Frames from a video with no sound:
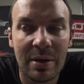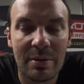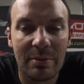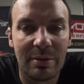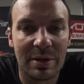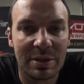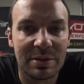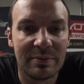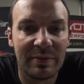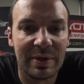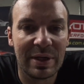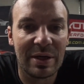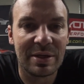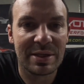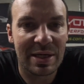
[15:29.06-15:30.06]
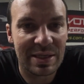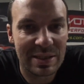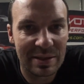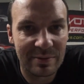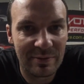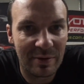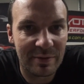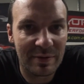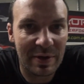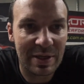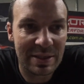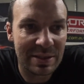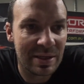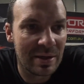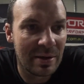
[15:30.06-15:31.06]
Watching videos, asking for
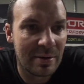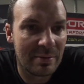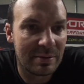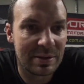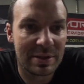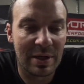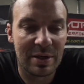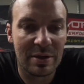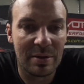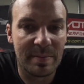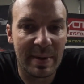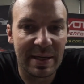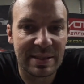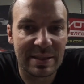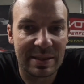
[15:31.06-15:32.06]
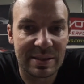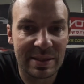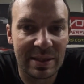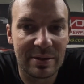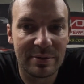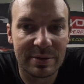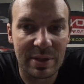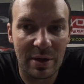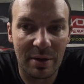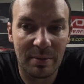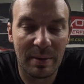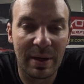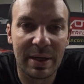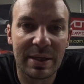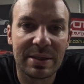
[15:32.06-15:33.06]
advice. We're just going to do the basic seals,
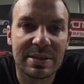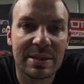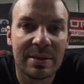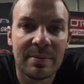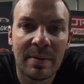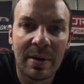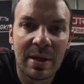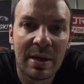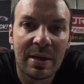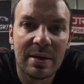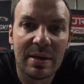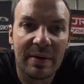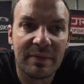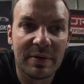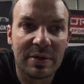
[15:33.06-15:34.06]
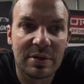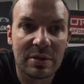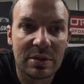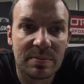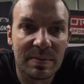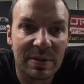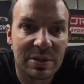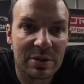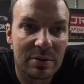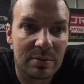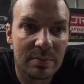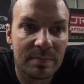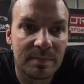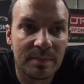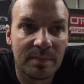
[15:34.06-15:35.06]
O-rings, nothing too
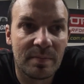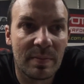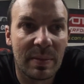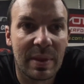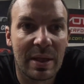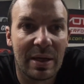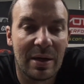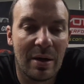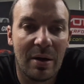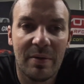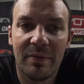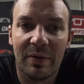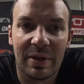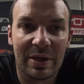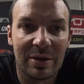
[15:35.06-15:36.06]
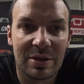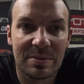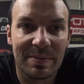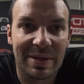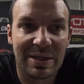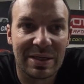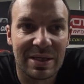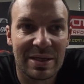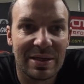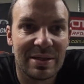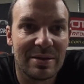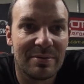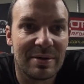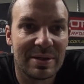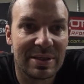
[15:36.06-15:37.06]
special. Hopefully it goes back together
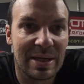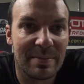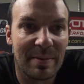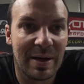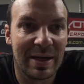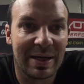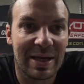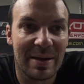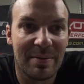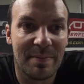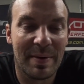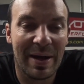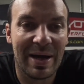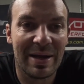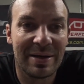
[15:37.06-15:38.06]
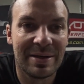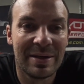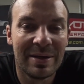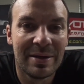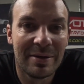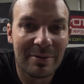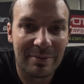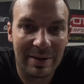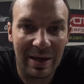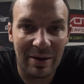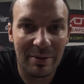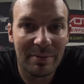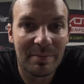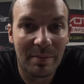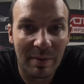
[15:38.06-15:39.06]
the same way it came apart.
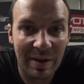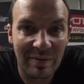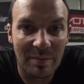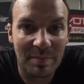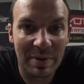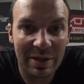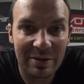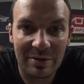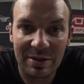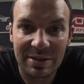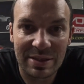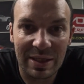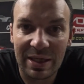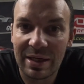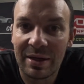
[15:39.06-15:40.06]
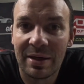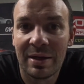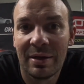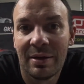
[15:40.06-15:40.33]
Well, even better I'd say.